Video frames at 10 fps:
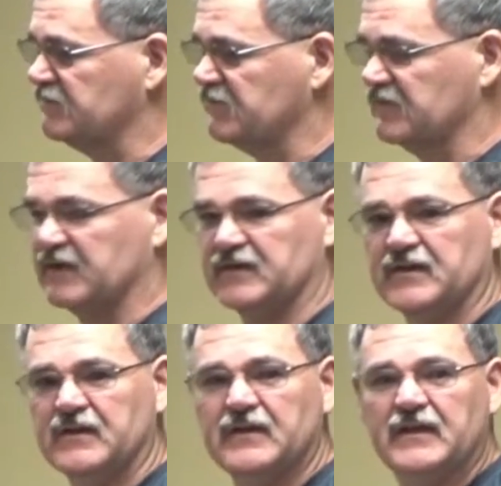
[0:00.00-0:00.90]
said,
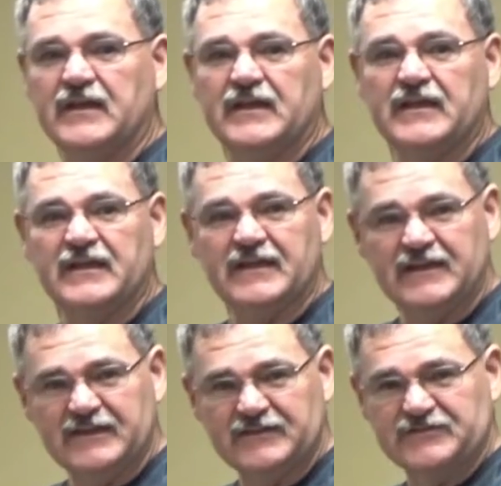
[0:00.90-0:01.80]

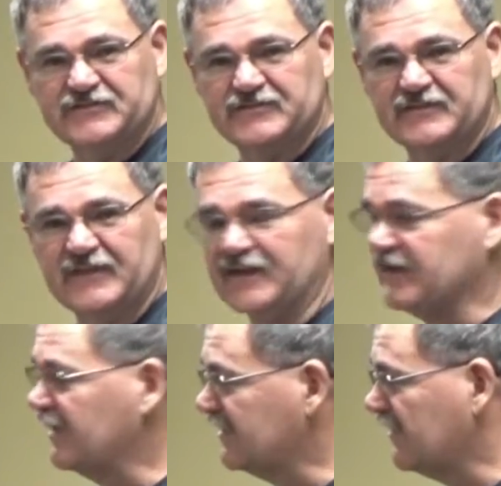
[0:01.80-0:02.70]
"Is the
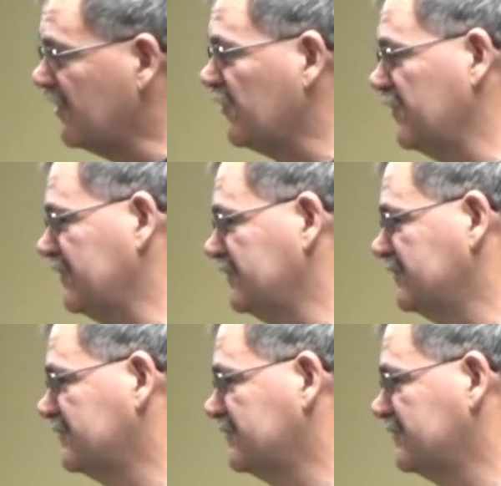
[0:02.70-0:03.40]
gun loaded?"